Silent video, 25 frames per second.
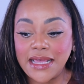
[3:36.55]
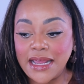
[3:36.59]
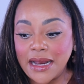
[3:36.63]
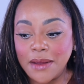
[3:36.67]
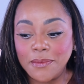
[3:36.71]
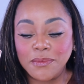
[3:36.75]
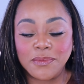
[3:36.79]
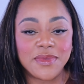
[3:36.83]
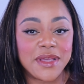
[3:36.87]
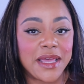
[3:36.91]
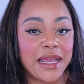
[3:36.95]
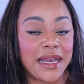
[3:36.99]
and
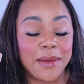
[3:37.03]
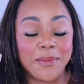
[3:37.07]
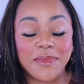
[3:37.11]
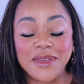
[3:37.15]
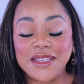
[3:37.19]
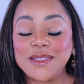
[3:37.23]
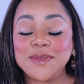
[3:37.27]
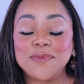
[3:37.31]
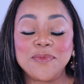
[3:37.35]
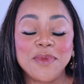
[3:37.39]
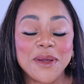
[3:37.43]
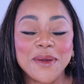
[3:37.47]
I'm
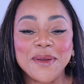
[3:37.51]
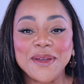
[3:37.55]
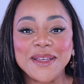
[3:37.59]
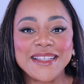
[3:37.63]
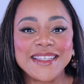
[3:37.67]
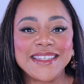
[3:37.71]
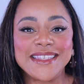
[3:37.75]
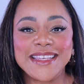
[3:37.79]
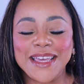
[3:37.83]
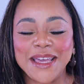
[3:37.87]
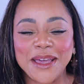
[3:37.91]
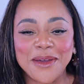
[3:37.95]

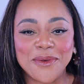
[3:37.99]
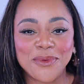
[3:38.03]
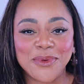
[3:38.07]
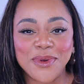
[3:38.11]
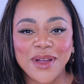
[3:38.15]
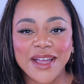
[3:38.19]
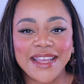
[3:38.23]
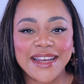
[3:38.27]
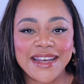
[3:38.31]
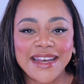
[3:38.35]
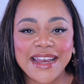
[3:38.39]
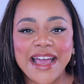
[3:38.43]
experiencing it right